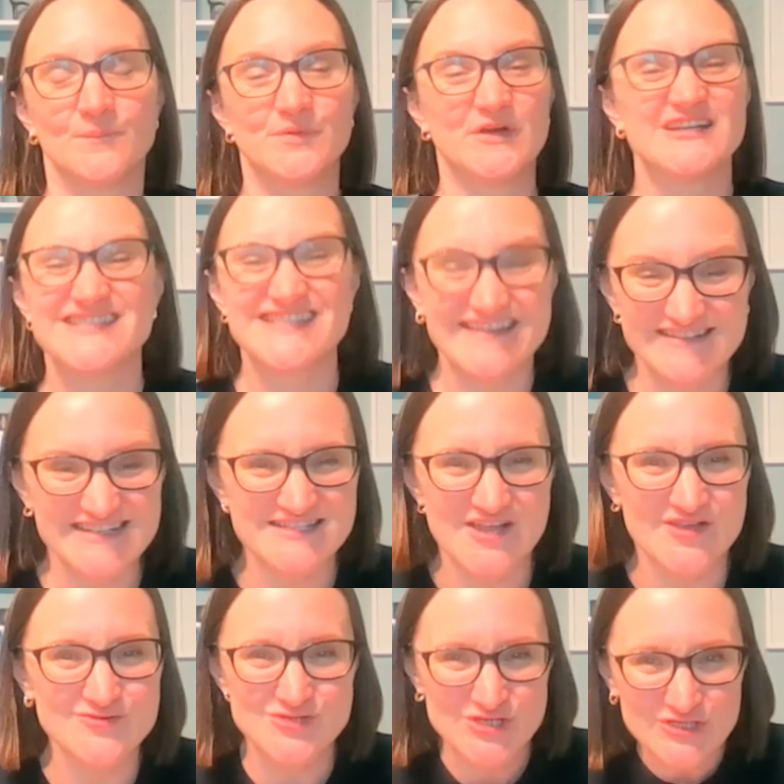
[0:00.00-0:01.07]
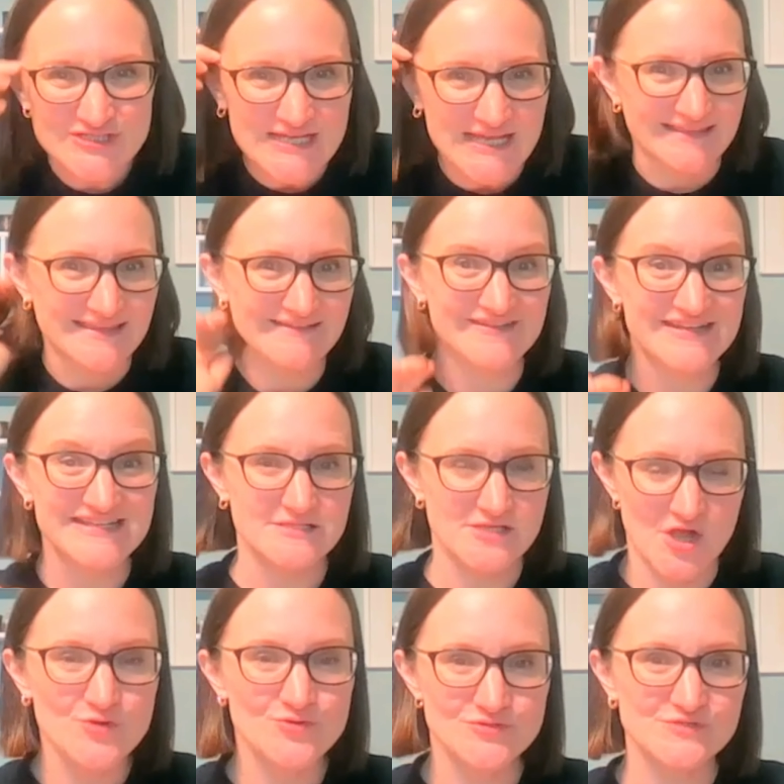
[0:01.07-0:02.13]
Because there is no should here. There is
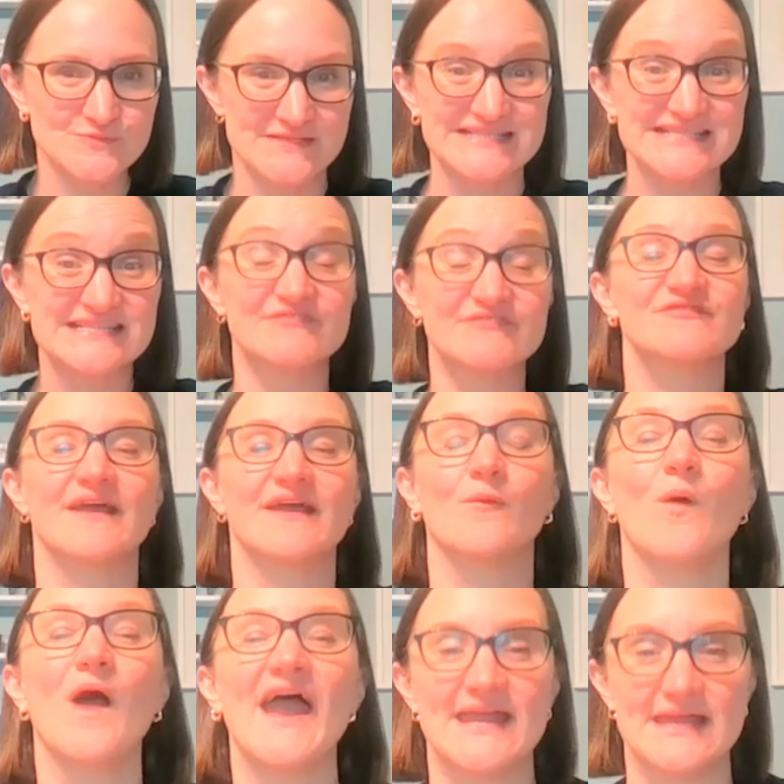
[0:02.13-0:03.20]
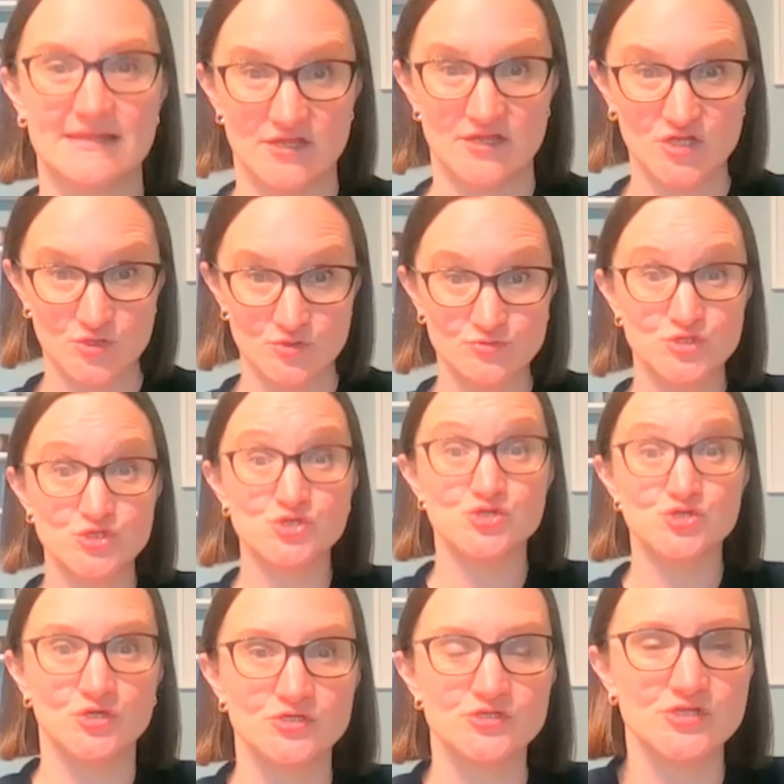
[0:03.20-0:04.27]
no specific way that you
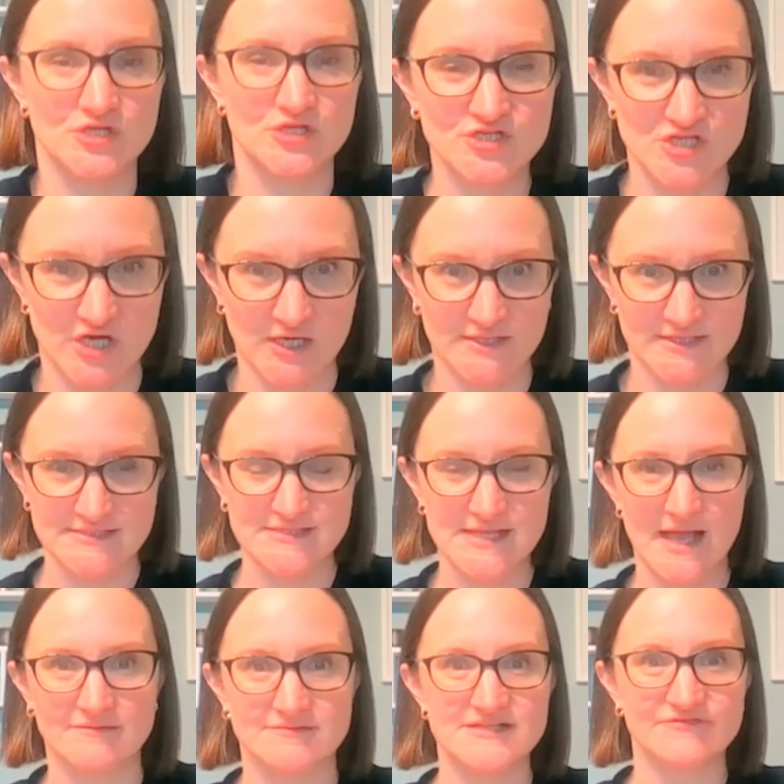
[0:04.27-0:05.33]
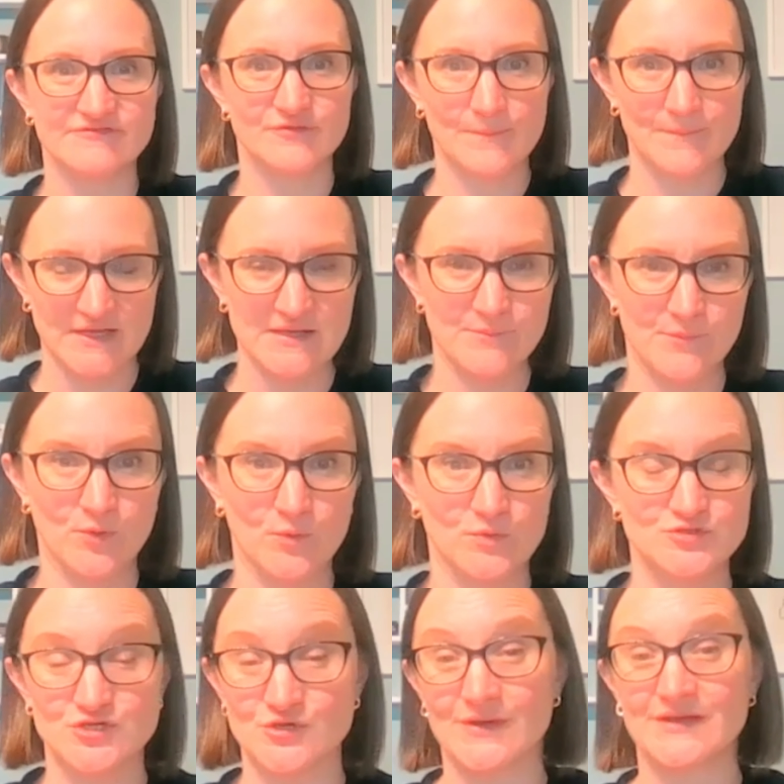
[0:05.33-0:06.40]
should chunk this down. Different people will
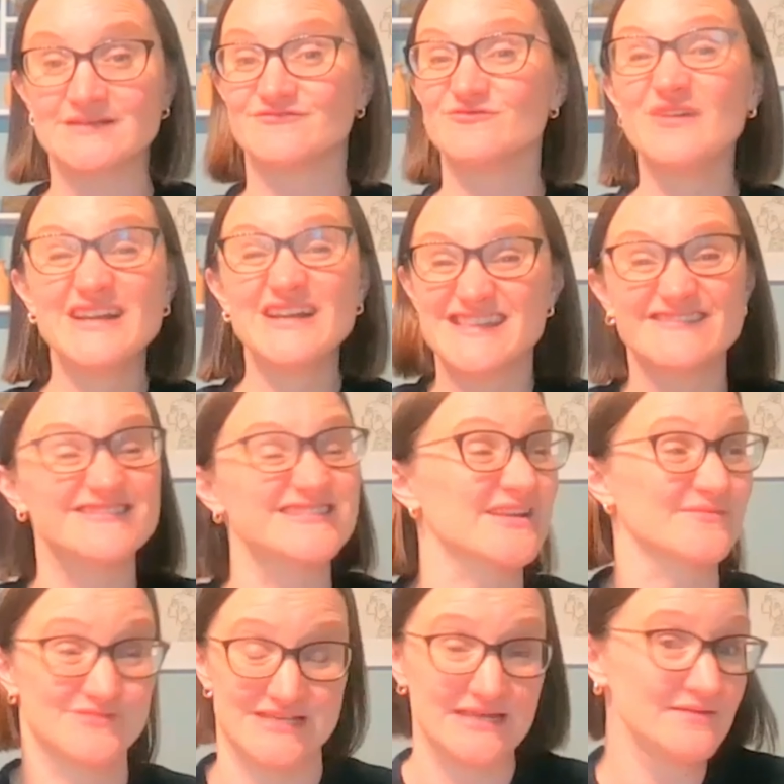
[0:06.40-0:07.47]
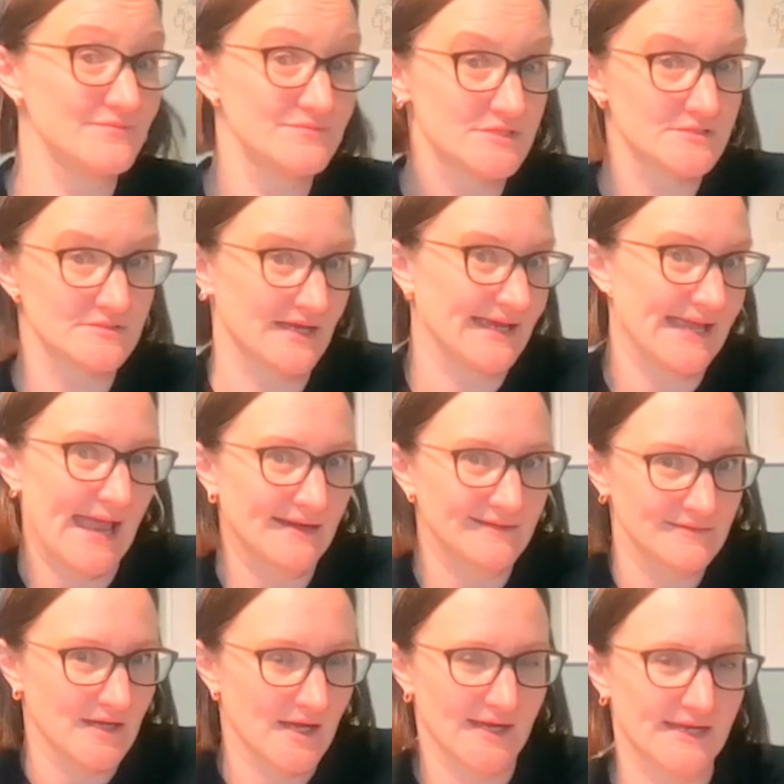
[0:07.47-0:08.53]
do it in different ways. There are some tips, again,
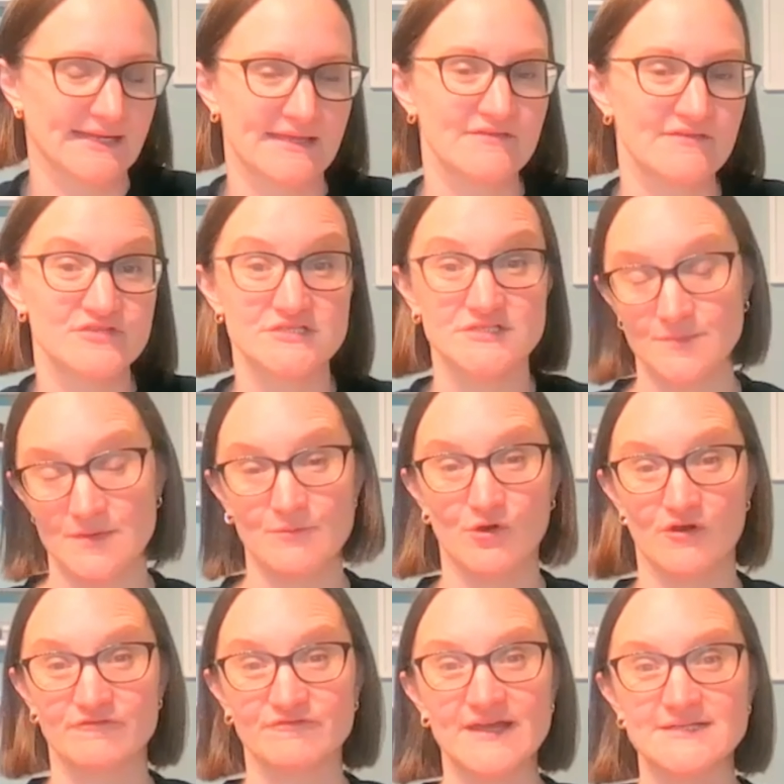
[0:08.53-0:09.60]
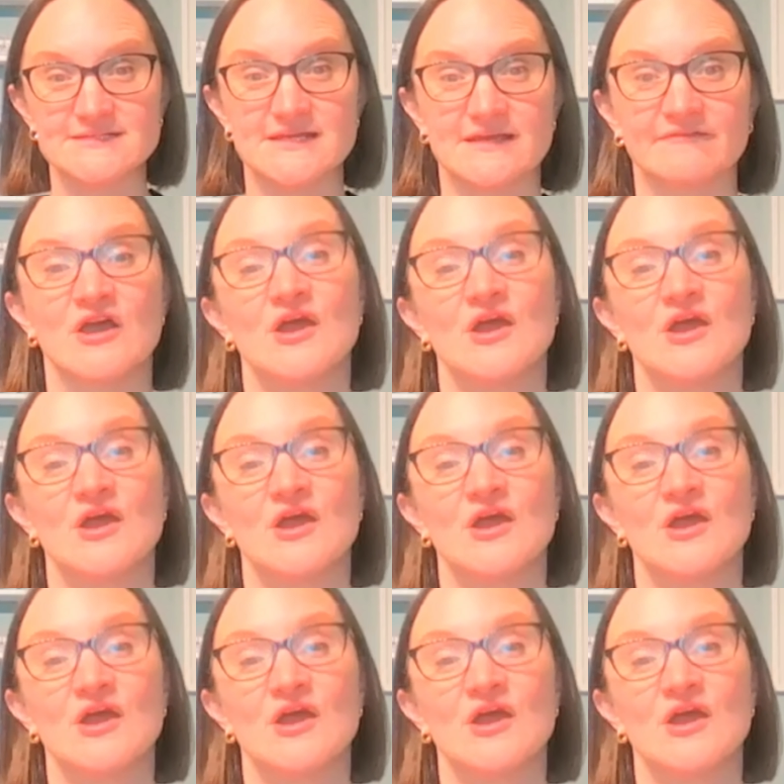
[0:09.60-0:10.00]
I'm going to give you to be more effective.